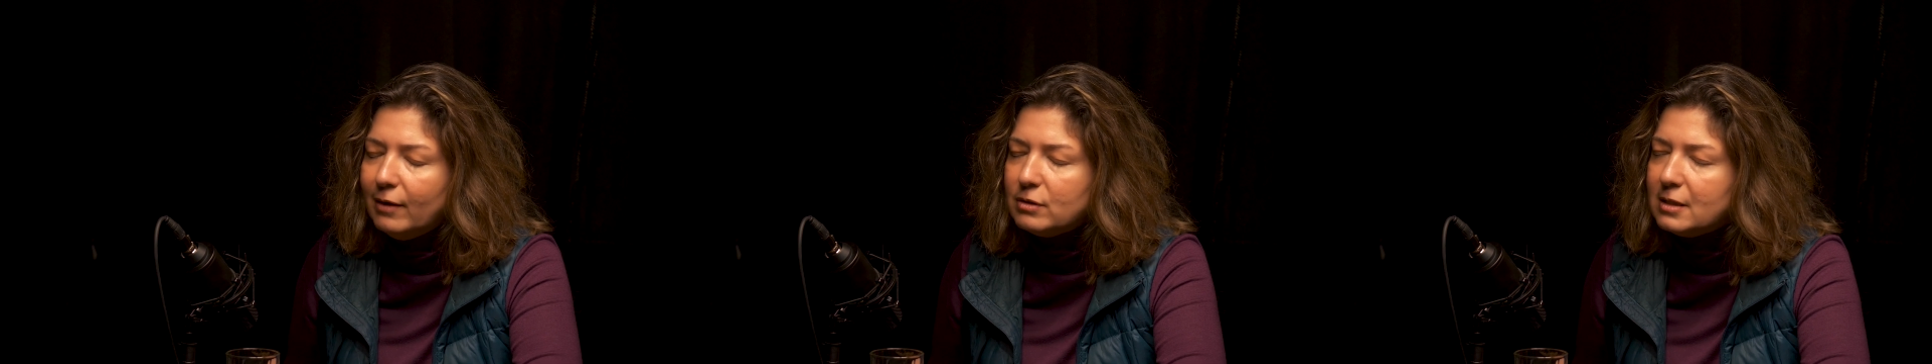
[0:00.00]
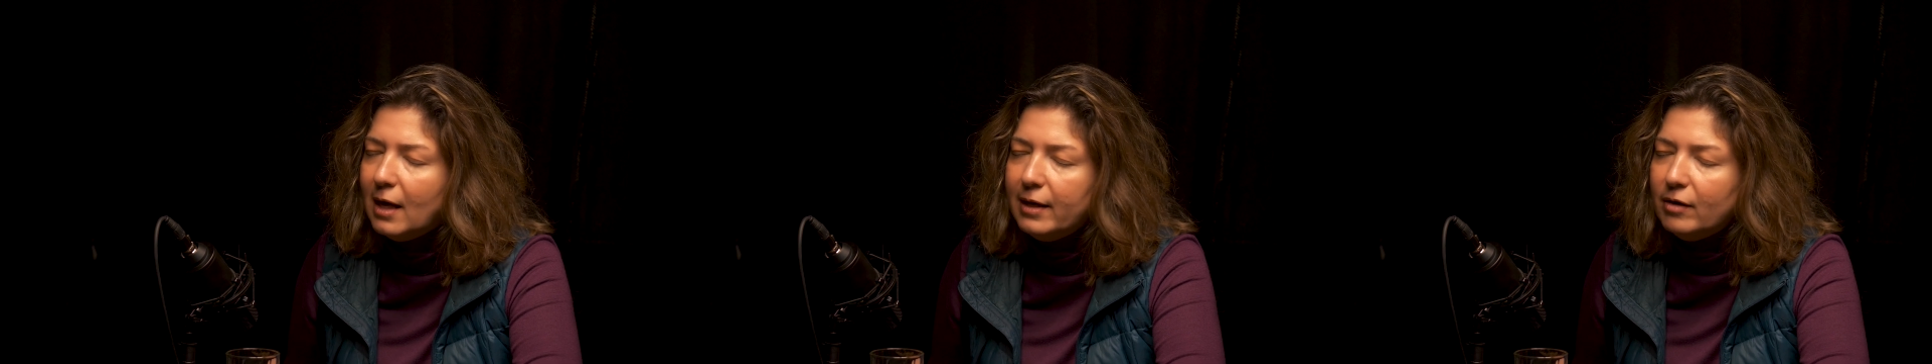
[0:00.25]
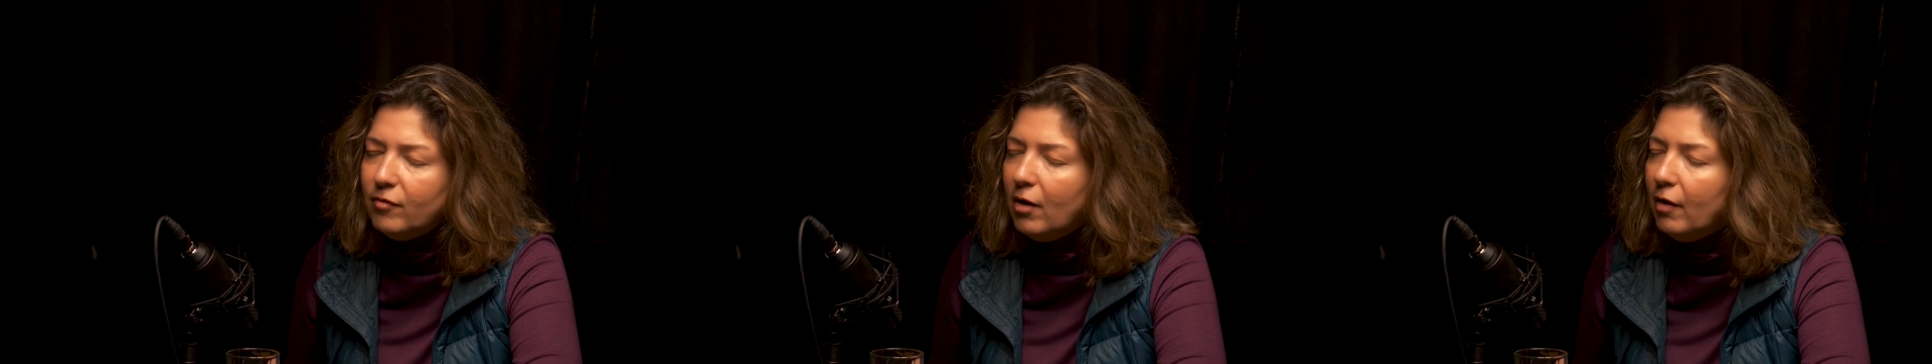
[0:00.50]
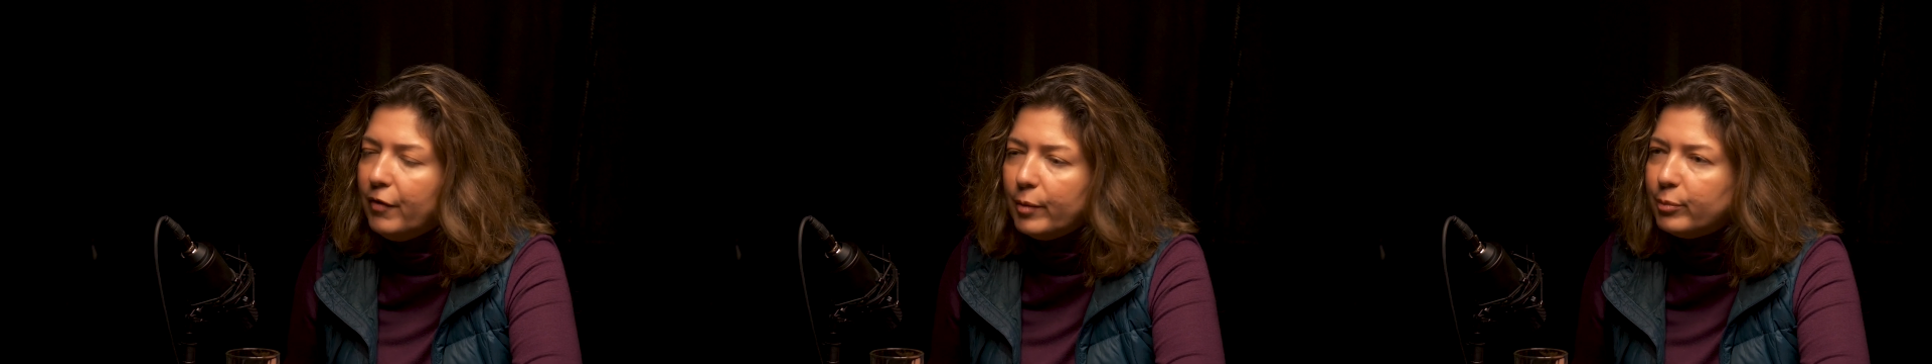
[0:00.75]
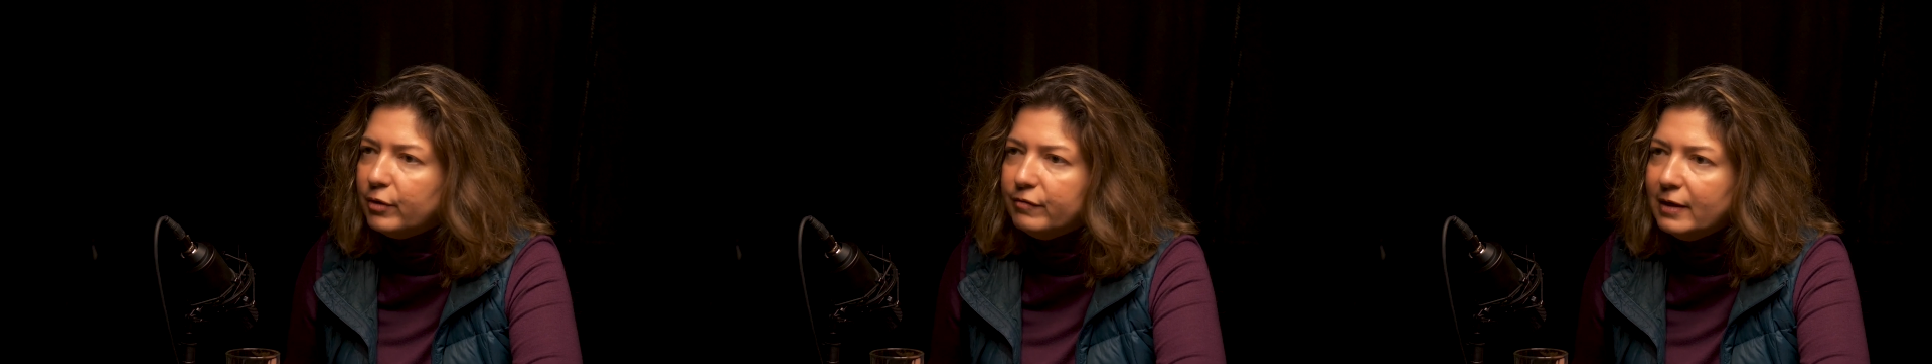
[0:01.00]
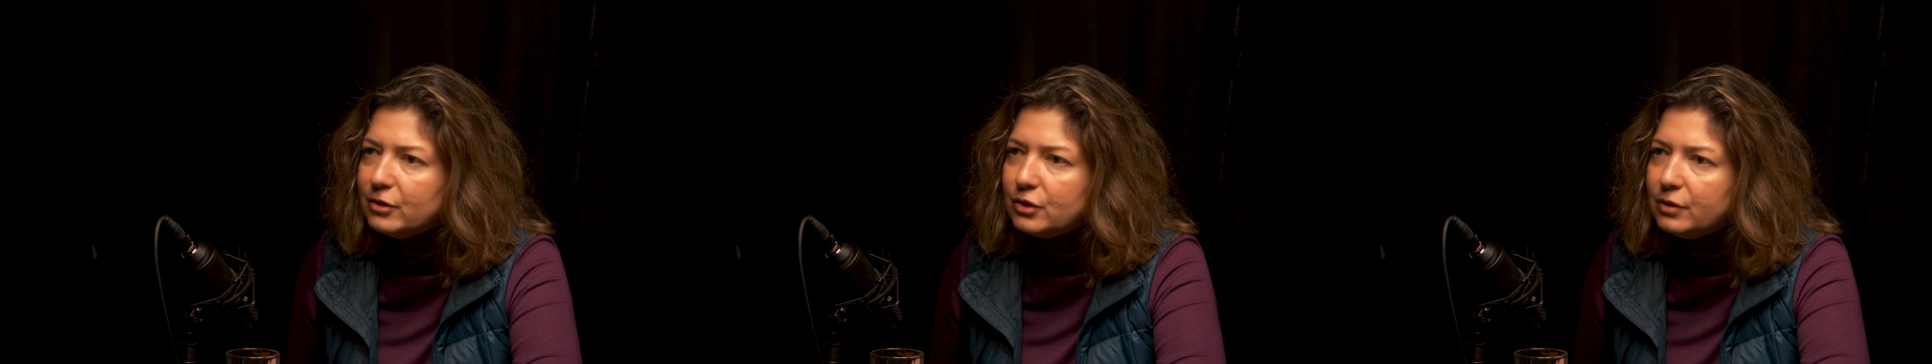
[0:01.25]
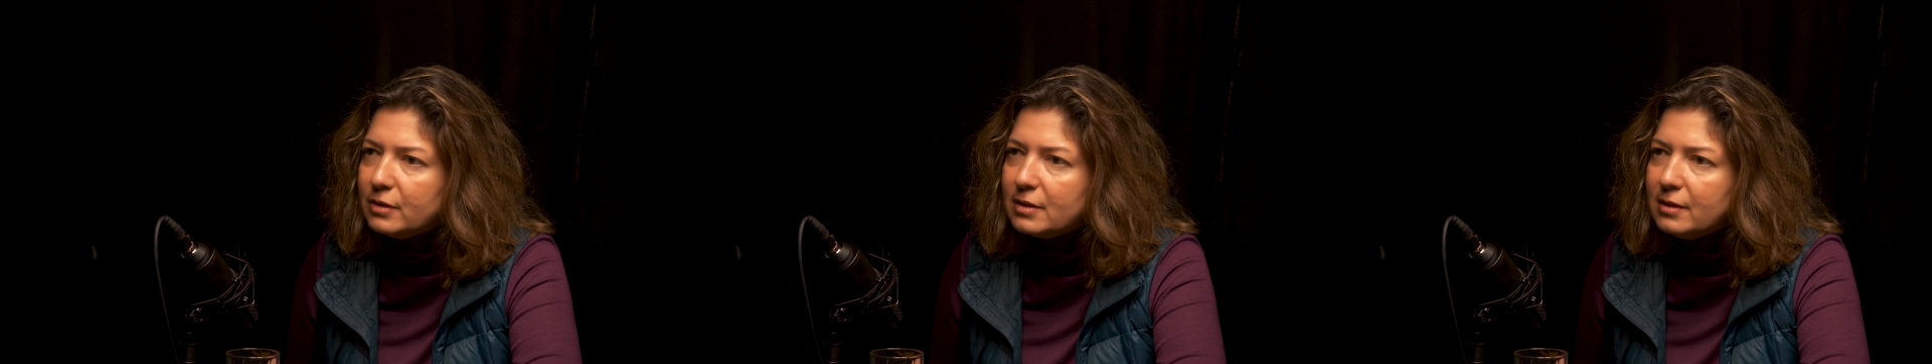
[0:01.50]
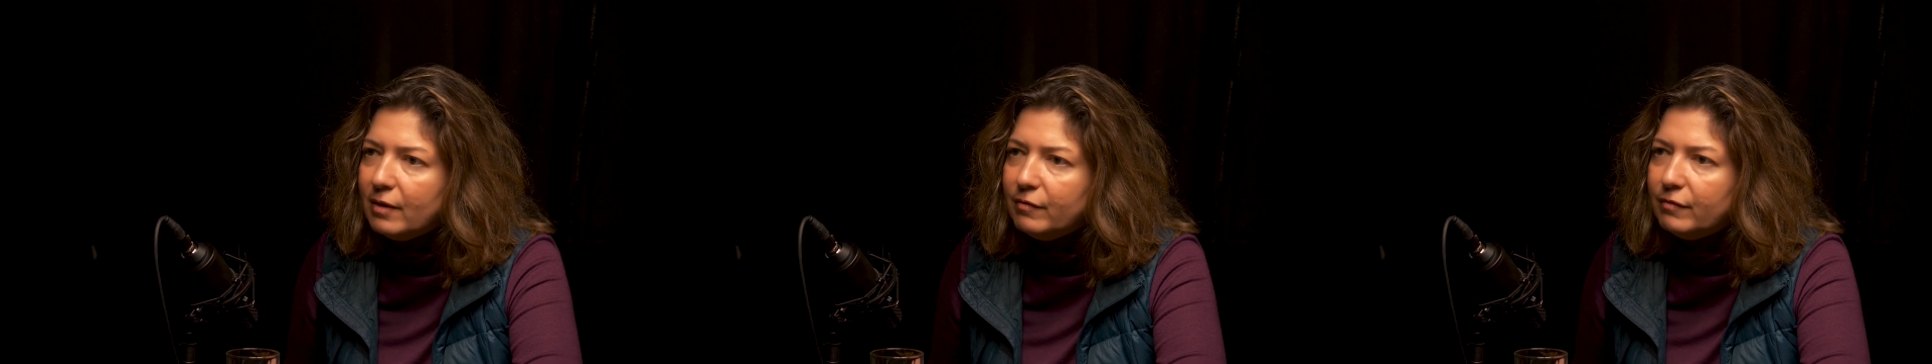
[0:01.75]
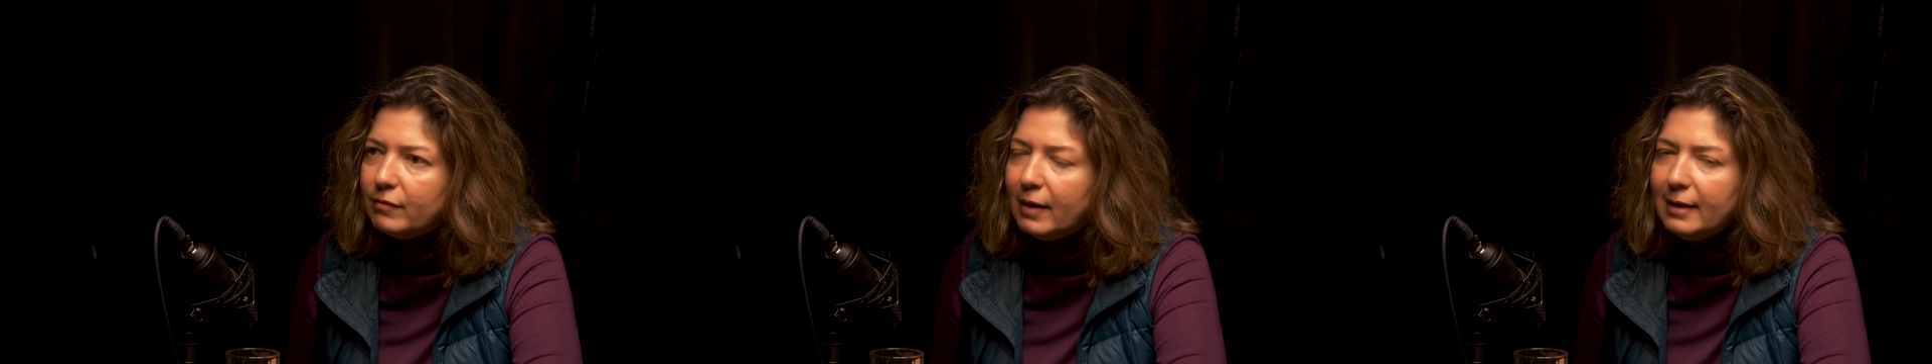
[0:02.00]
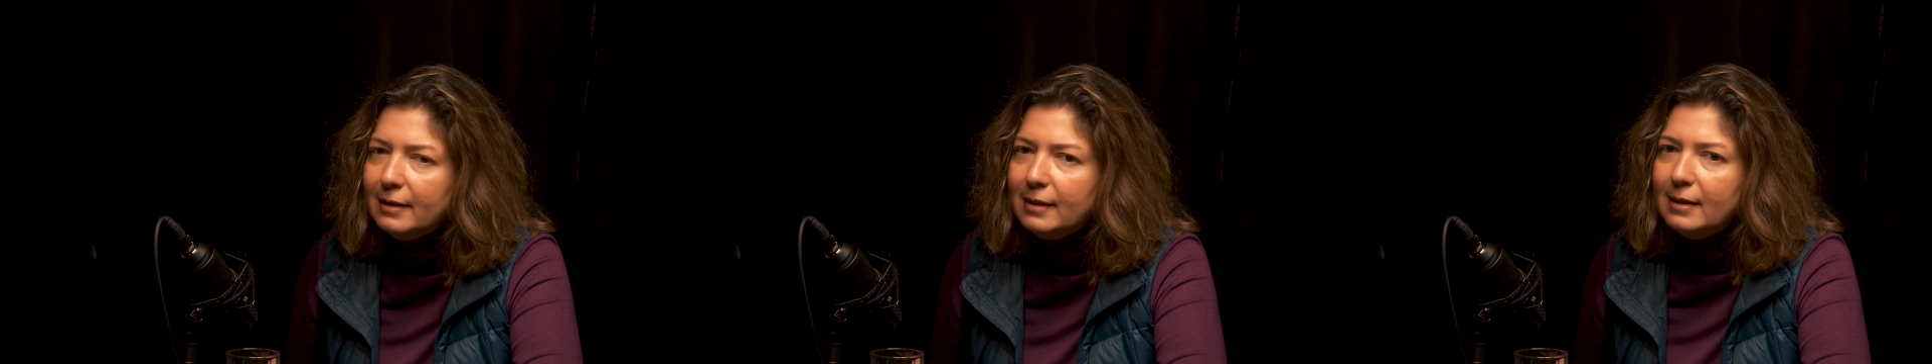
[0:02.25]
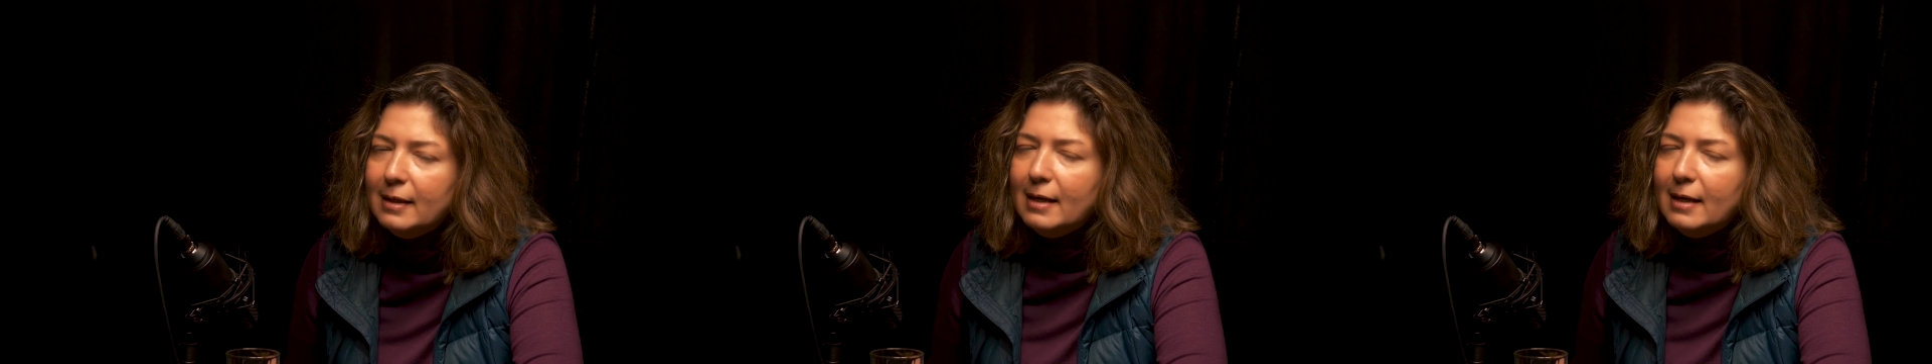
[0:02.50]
outside of all their professional stuff, right?